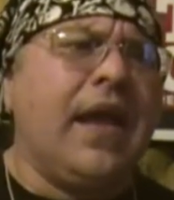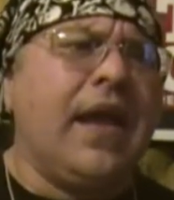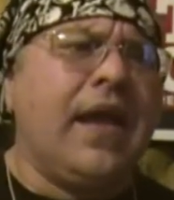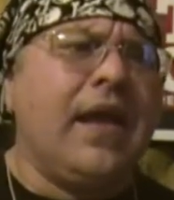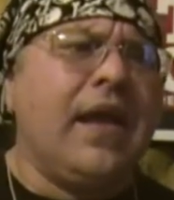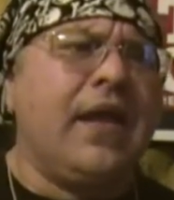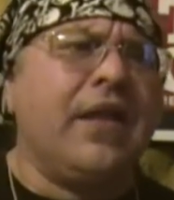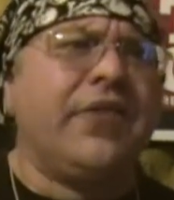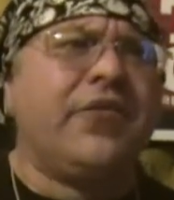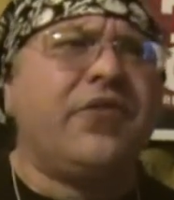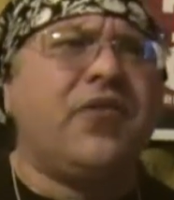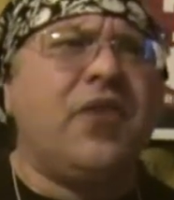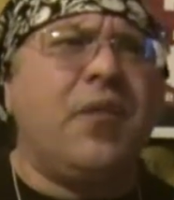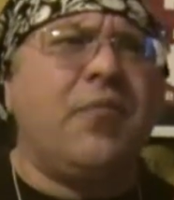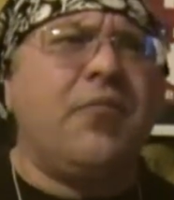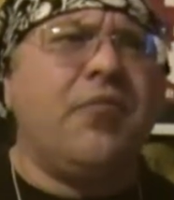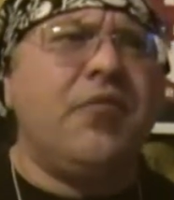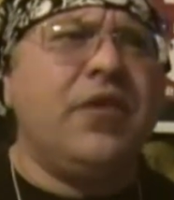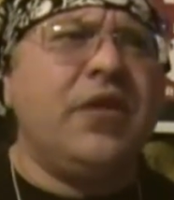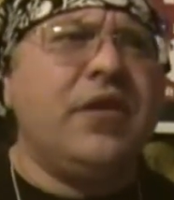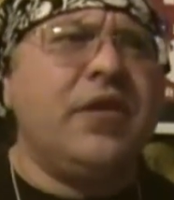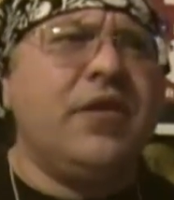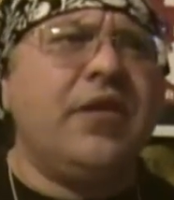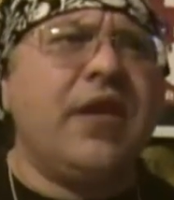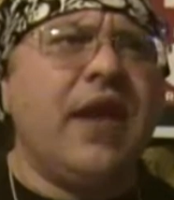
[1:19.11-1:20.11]
And so I'm
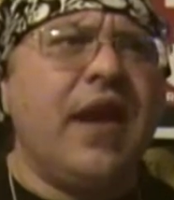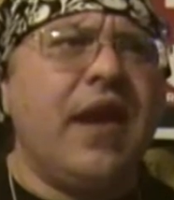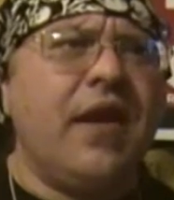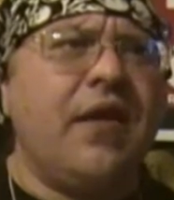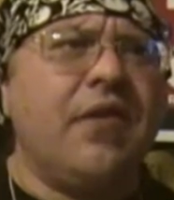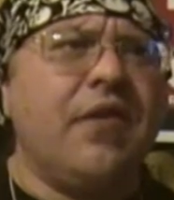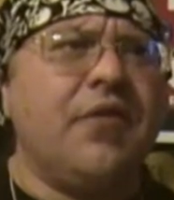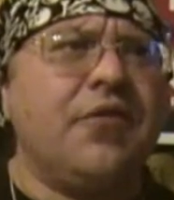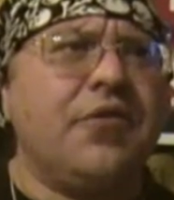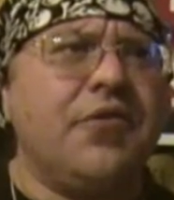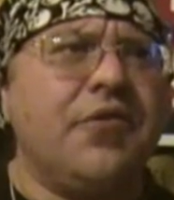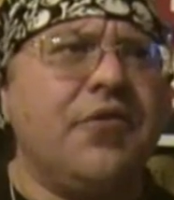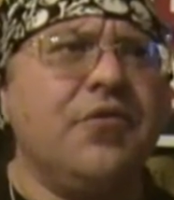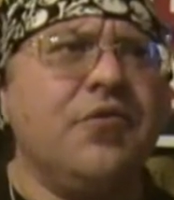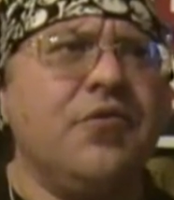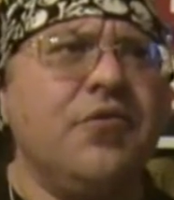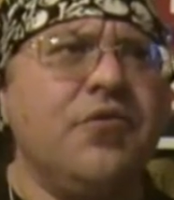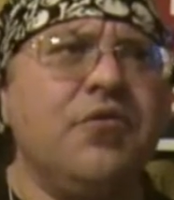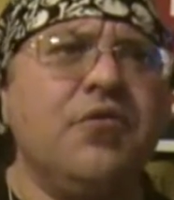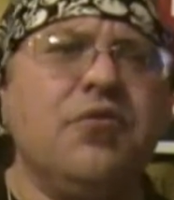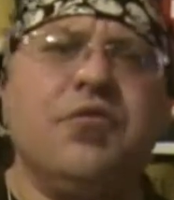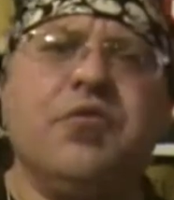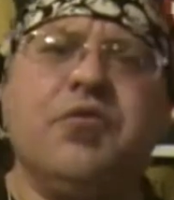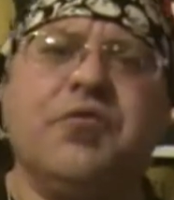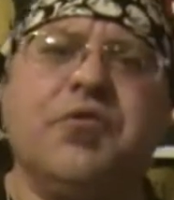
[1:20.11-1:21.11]
reading down
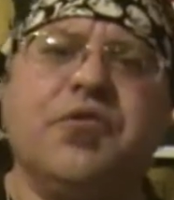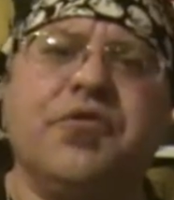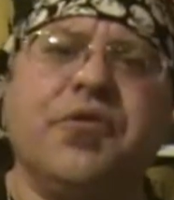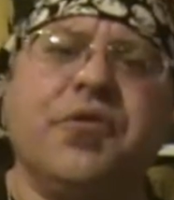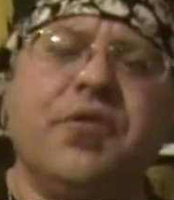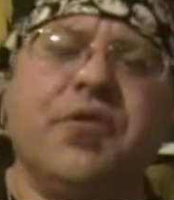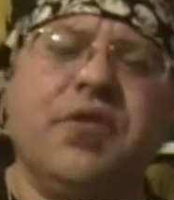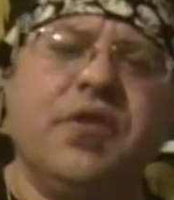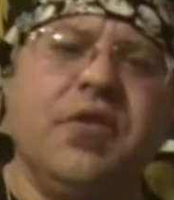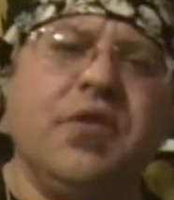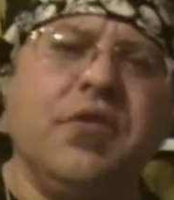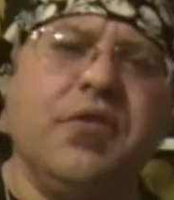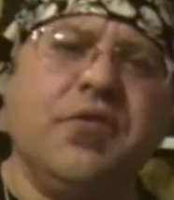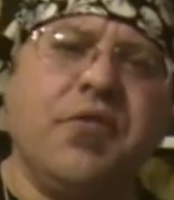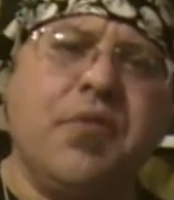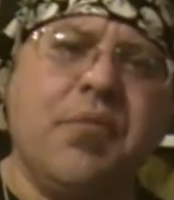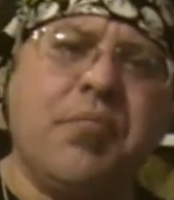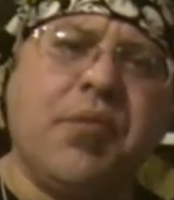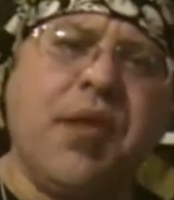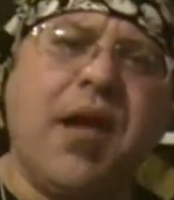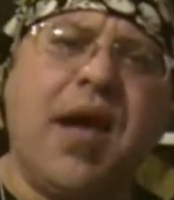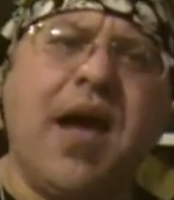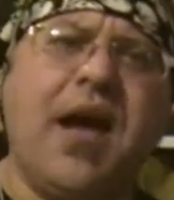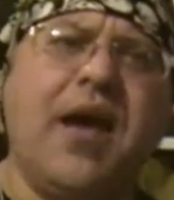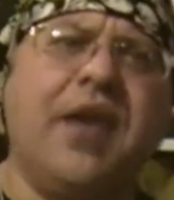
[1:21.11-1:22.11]
through the
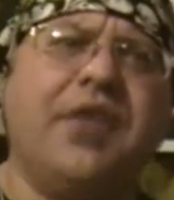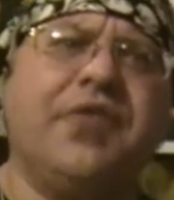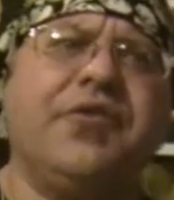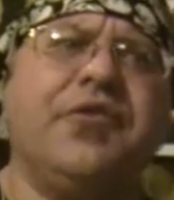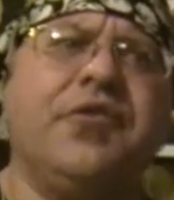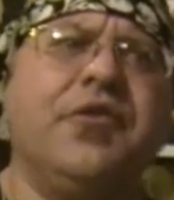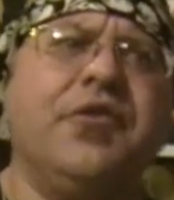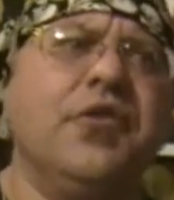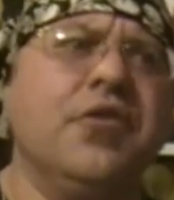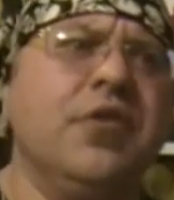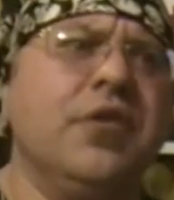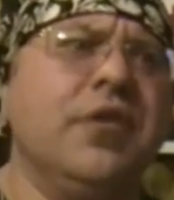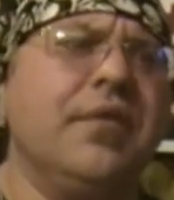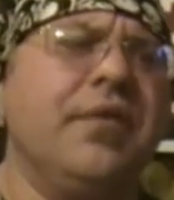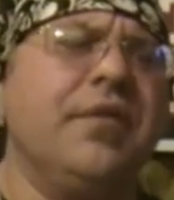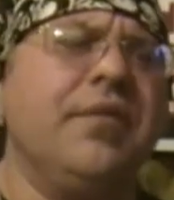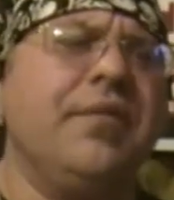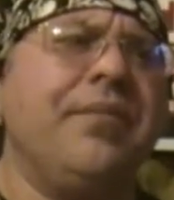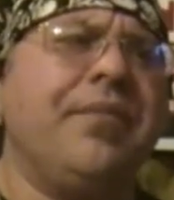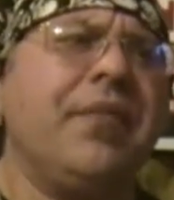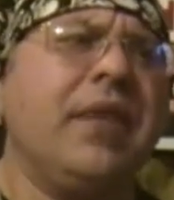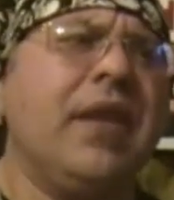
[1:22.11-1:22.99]
replies to it.